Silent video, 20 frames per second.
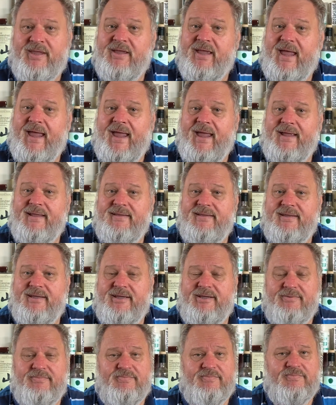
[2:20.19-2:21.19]

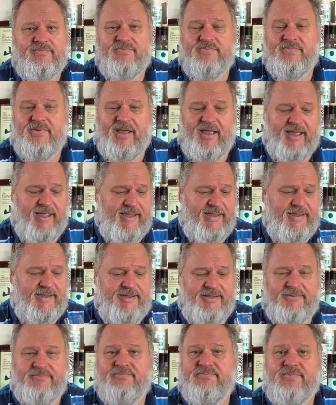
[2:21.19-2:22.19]
and
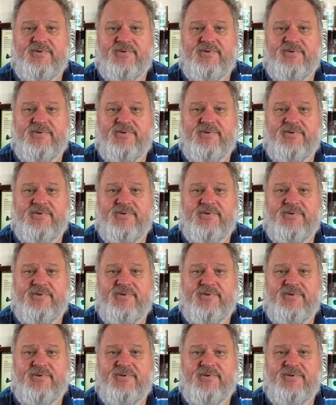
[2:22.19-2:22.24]
I